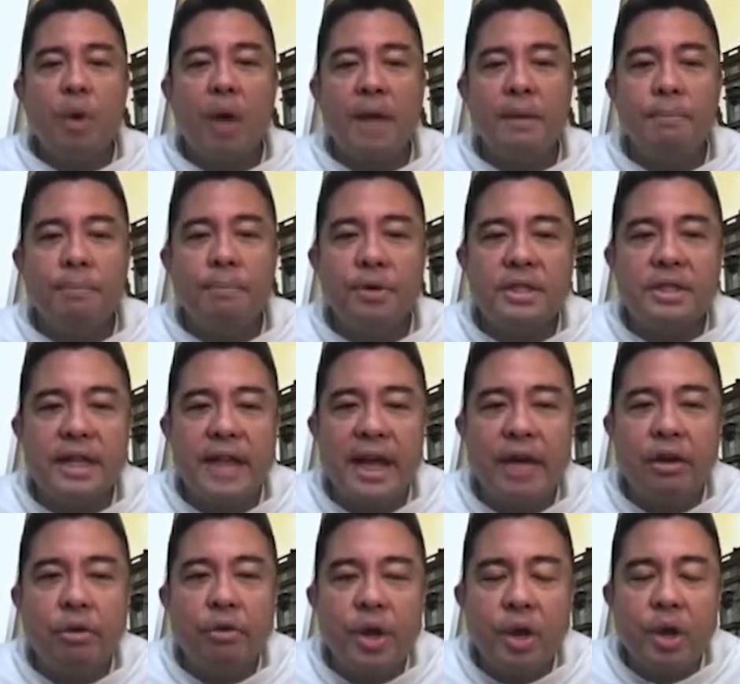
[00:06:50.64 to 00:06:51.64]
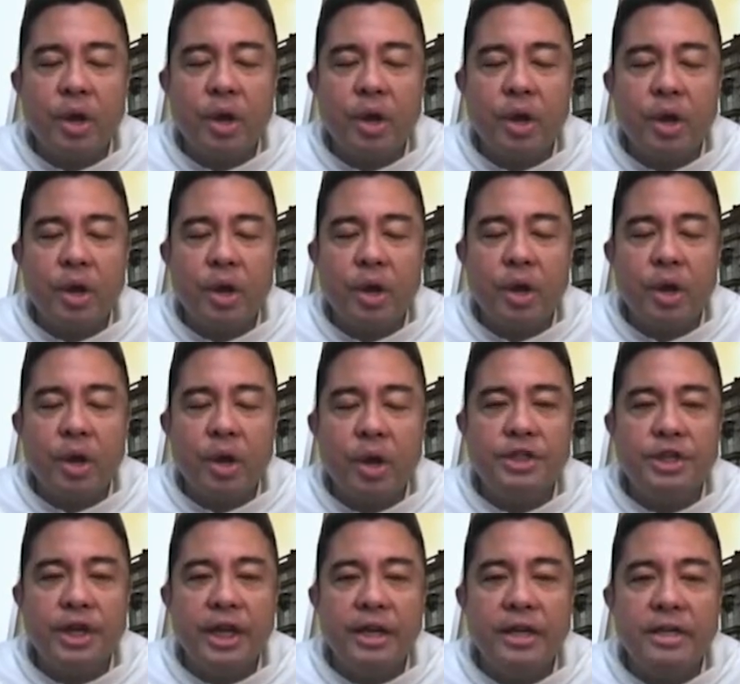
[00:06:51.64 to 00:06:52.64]
require
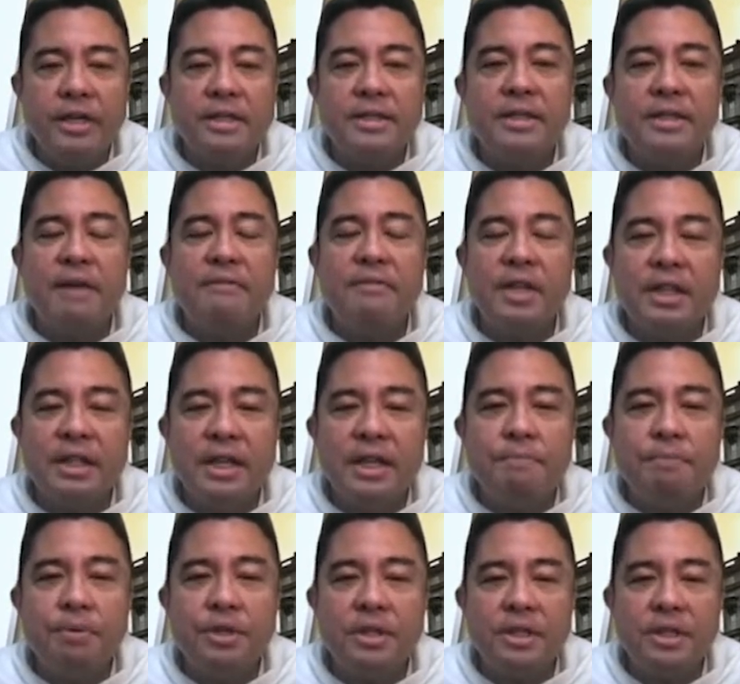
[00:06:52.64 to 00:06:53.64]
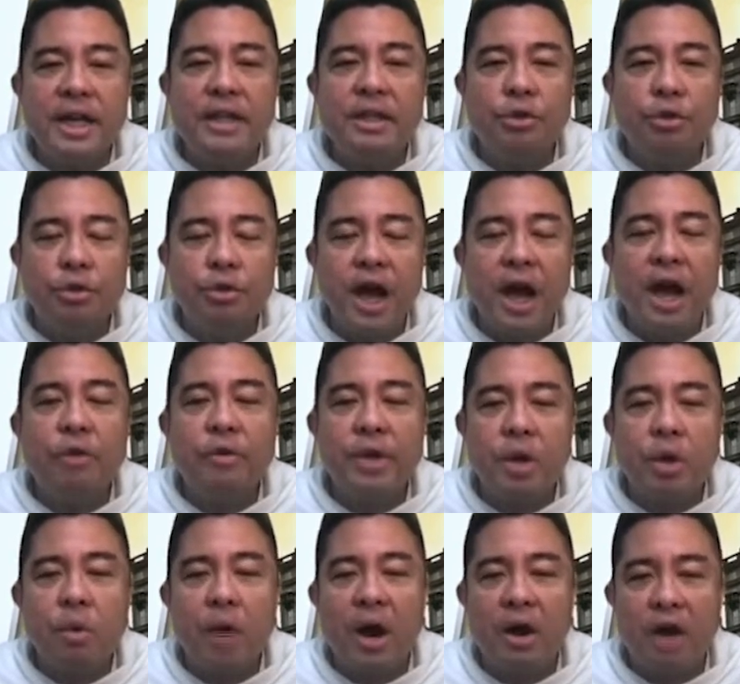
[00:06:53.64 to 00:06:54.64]
oxygen, 70% do not
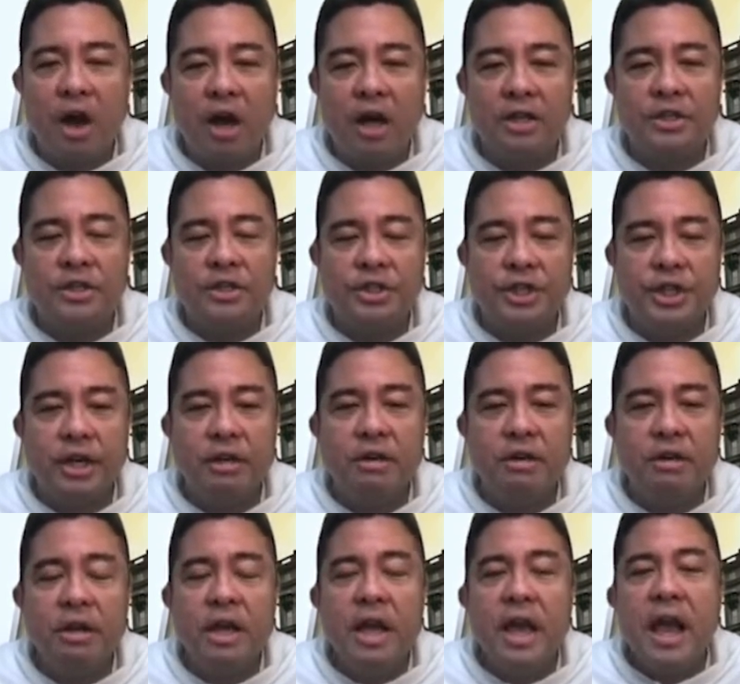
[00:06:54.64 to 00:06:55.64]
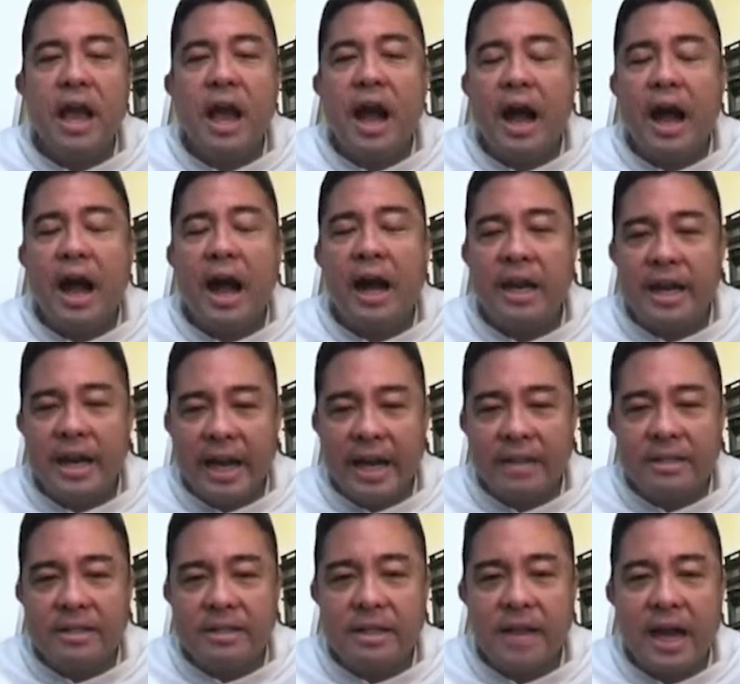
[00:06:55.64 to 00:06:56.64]
require oxygen.
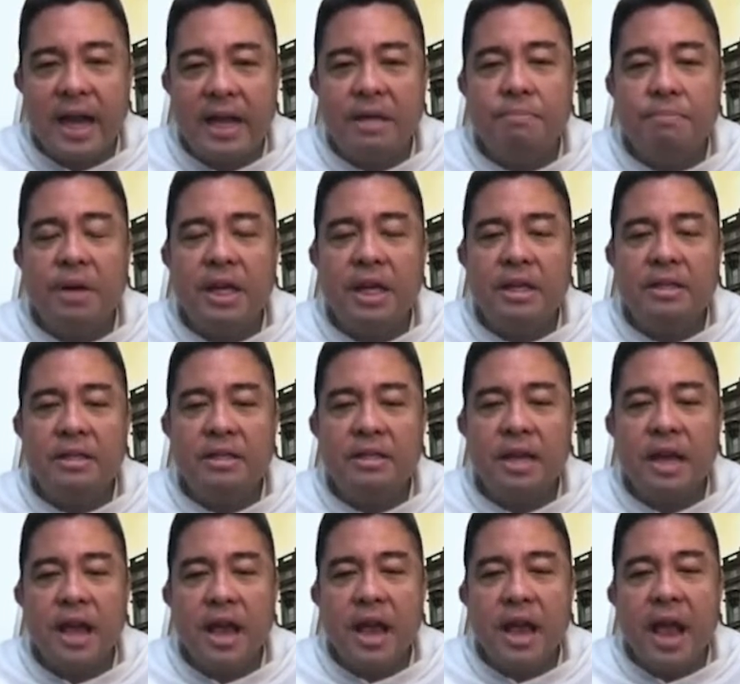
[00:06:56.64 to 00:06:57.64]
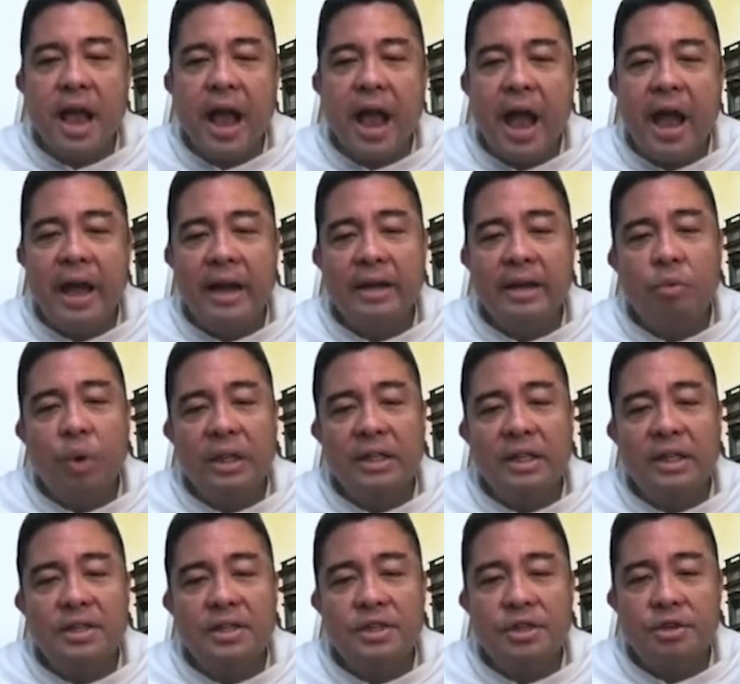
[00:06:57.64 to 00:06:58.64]
Next slide, please. And
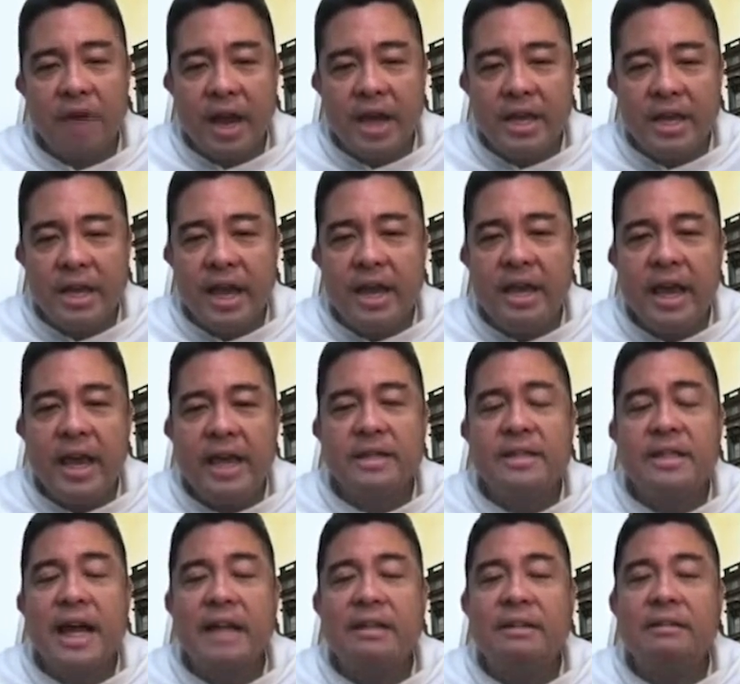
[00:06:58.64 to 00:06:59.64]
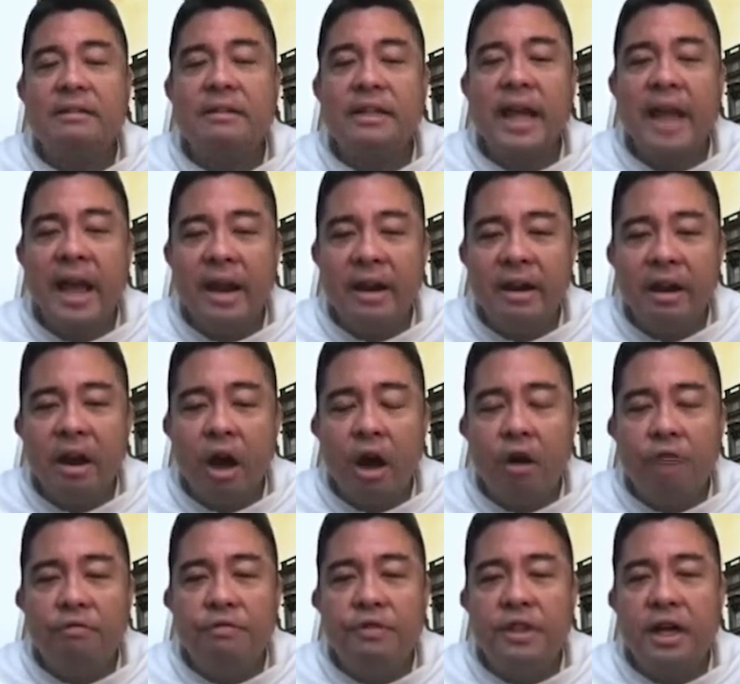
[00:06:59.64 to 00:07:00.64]
what is striking is that 10
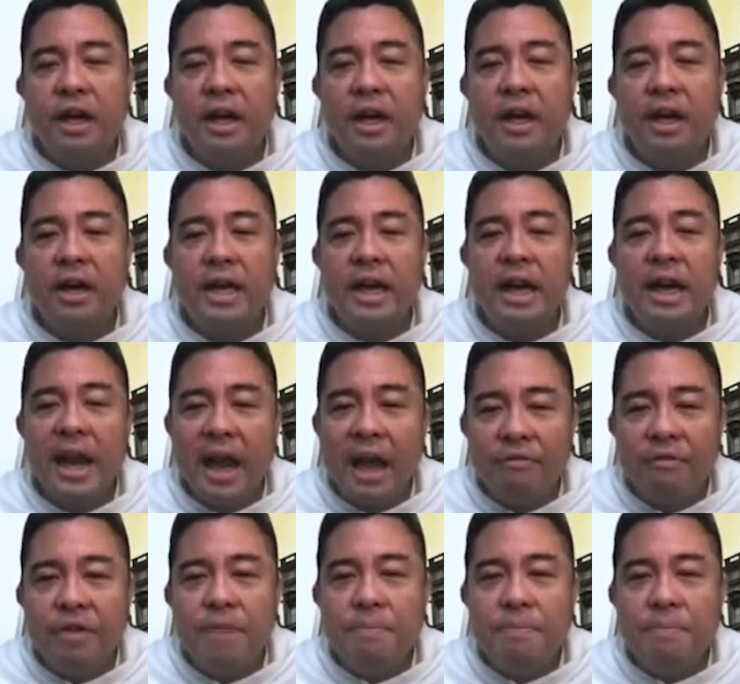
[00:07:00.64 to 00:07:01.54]
of the 11